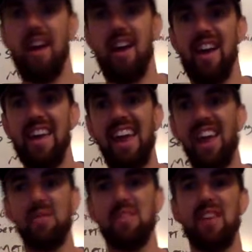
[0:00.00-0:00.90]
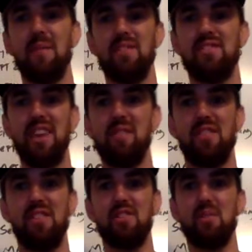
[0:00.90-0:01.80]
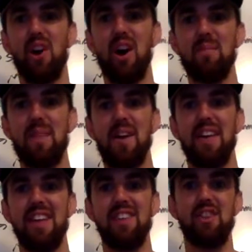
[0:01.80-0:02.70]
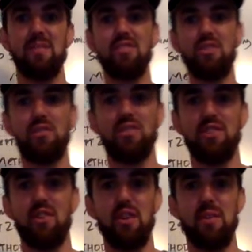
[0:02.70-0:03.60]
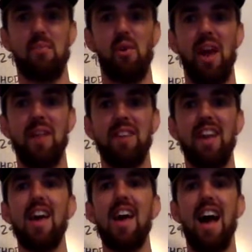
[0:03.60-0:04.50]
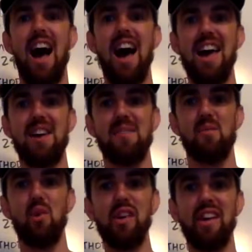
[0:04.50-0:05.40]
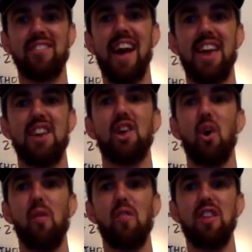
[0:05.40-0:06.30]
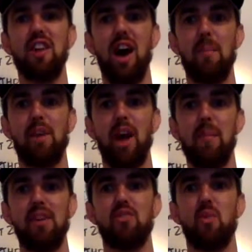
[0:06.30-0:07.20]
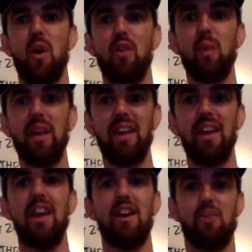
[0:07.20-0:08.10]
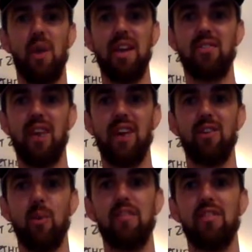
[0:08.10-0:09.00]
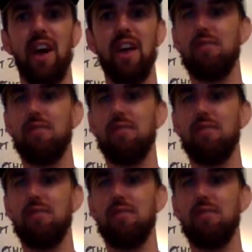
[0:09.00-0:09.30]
Hey guys, what's up? It's Tim with the Juice Compound and Gym and Juice Facility Programming. I am really excited to go over the upcoming 12-week training cycle that we designed